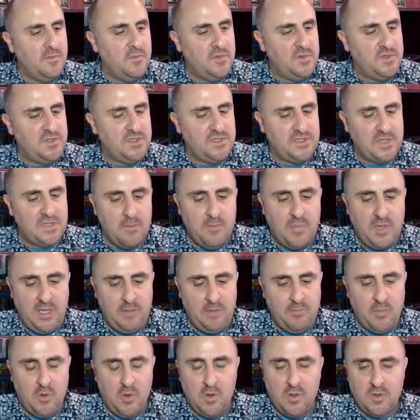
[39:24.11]
some
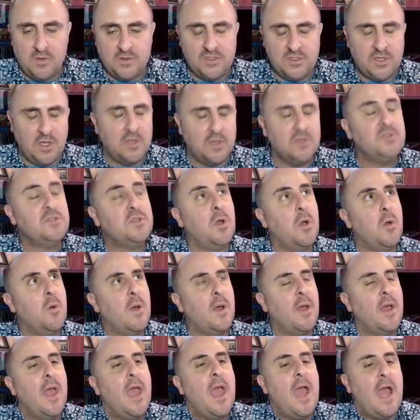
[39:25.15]
people,
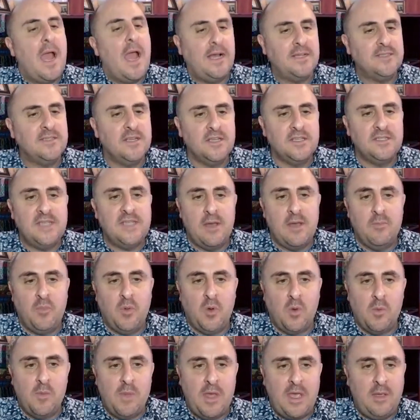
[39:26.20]
so as an
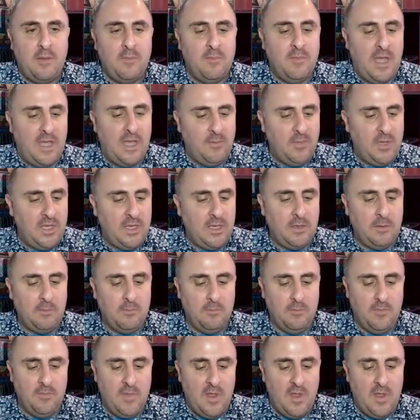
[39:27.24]
example, maybe